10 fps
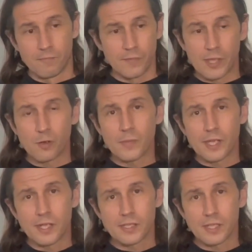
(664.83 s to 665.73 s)
They don't make
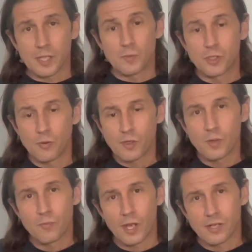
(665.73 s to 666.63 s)
any sense. I'm showing
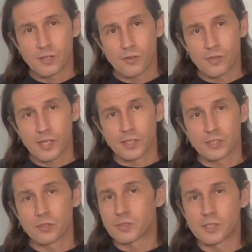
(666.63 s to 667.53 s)
them rational things,
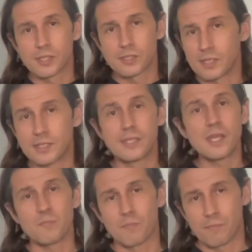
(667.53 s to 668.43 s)
so it's
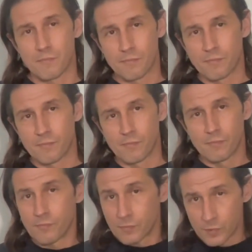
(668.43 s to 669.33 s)
them.
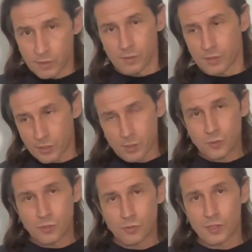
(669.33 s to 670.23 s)
There's some
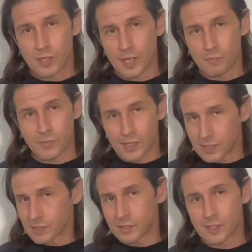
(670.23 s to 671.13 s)
truth to that, but
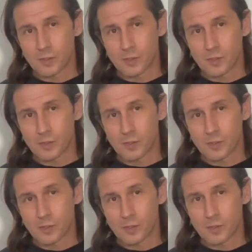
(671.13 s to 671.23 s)
that's not the